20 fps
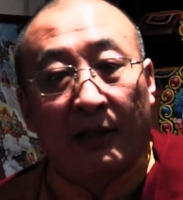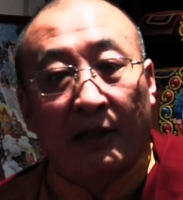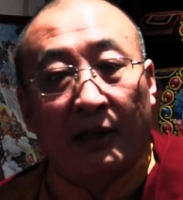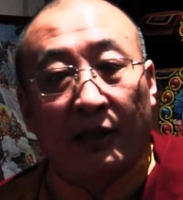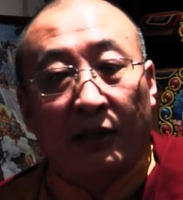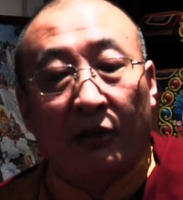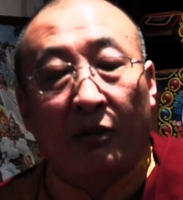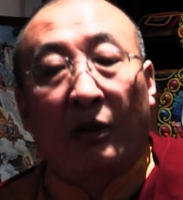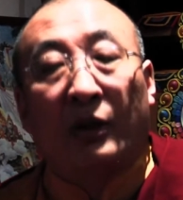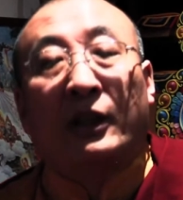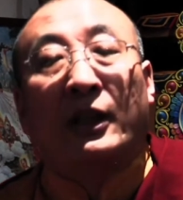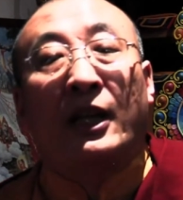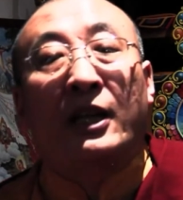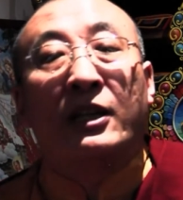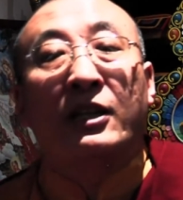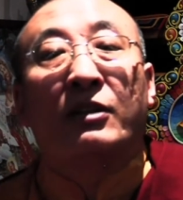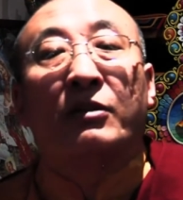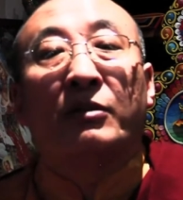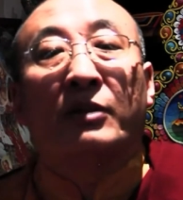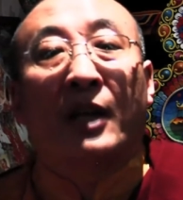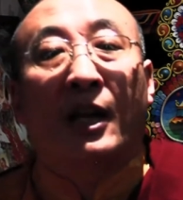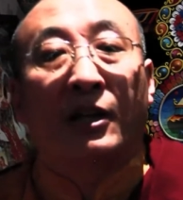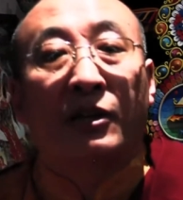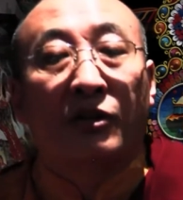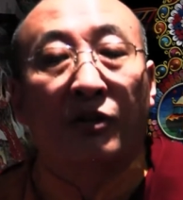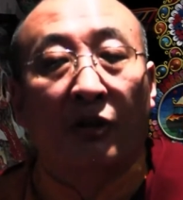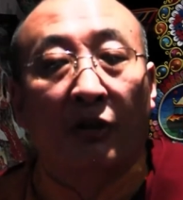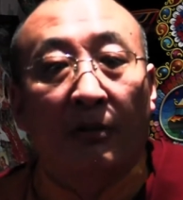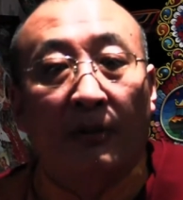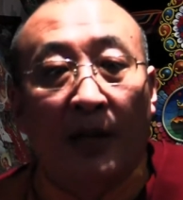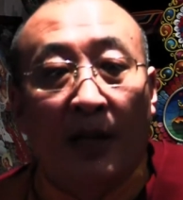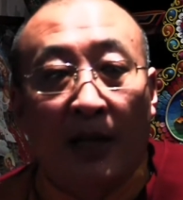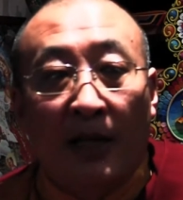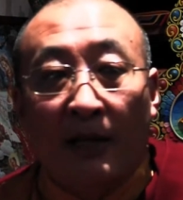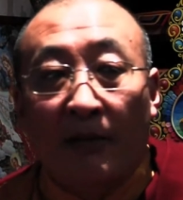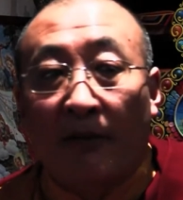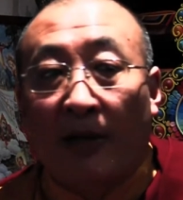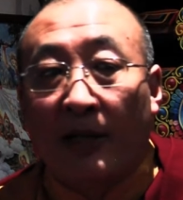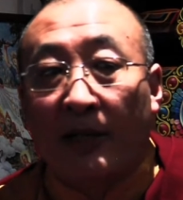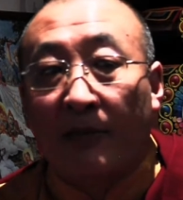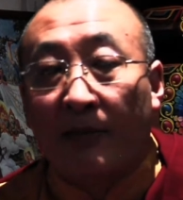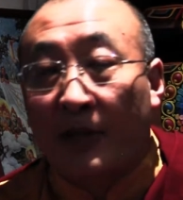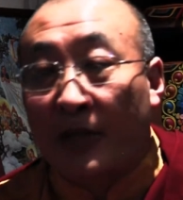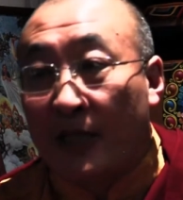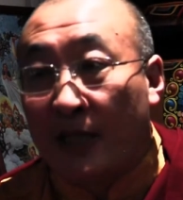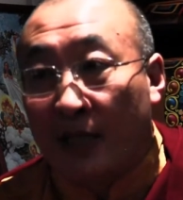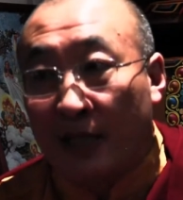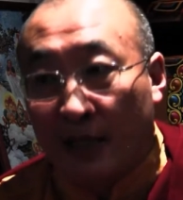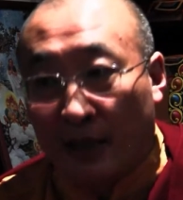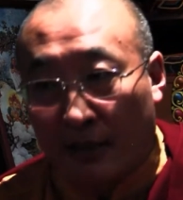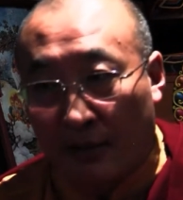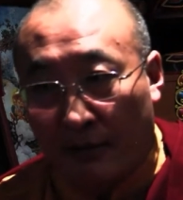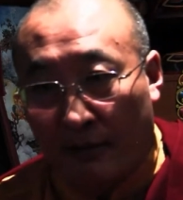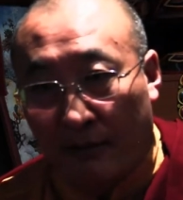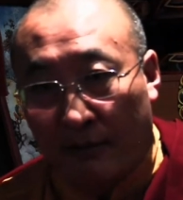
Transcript: not continue that job, he want to be teacher.